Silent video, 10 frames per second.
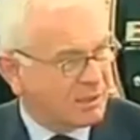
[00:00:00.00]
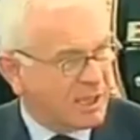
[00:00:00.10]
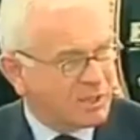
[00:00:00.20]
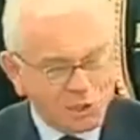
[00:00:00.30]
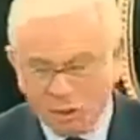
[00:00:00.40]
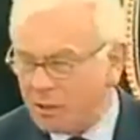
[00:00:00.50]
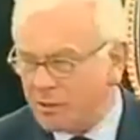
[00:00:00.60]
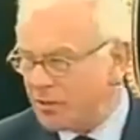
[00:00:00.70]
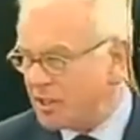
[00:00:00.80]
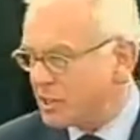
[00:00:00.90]

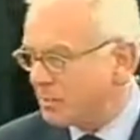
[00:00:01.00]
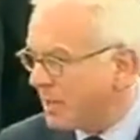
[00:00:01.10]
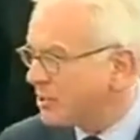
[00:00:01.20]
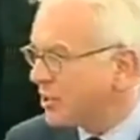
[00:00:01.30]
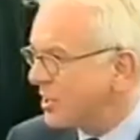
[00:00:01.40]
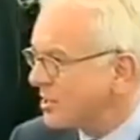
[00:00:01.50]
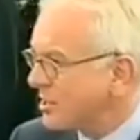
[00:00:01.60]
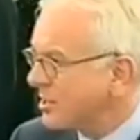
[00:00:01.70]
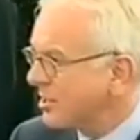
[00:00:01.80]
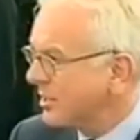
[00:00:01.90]
extraordinary speeches
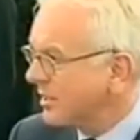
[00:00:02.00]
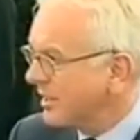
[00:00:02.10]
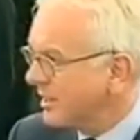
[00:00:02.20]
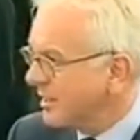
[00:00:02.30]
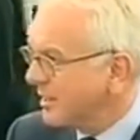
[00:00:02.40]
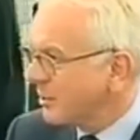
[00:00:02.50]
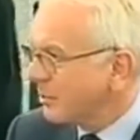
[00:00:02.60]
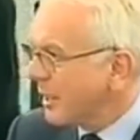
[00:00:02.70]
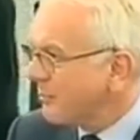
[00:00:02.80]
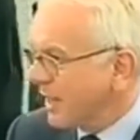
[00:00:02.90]

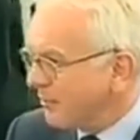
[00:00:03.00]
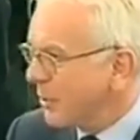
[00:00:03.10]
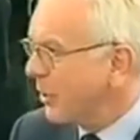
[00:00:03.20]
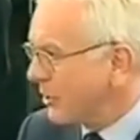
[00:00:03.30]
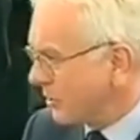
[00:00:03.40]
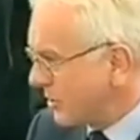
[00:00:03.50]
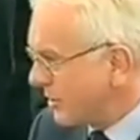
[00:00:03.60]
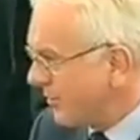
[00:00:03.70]
we have ever heard.